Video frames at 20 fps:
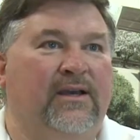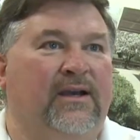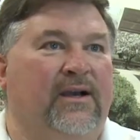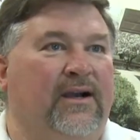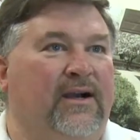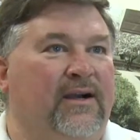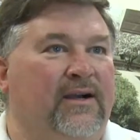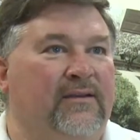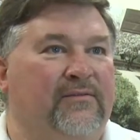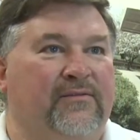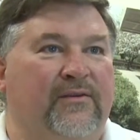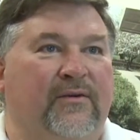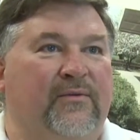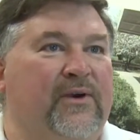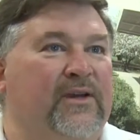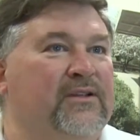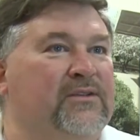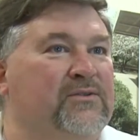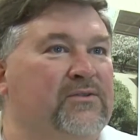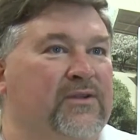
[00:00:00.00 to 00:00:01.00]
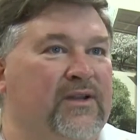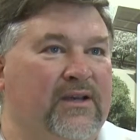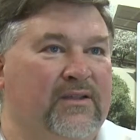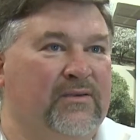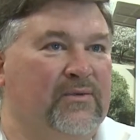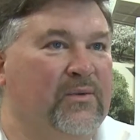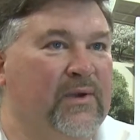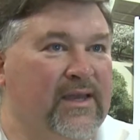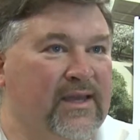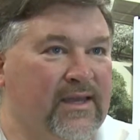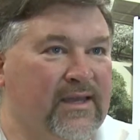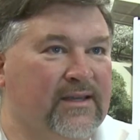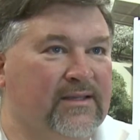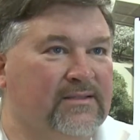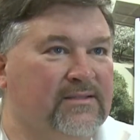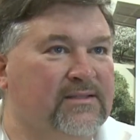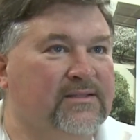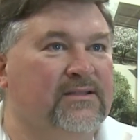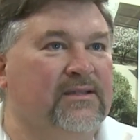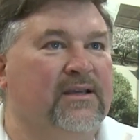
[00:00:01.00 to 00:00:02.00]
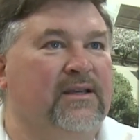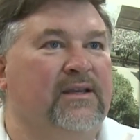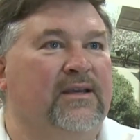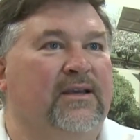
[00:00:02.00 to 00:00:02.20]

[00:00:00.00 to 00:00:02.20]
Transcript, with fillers: Uh, if I want to do it on the weekends,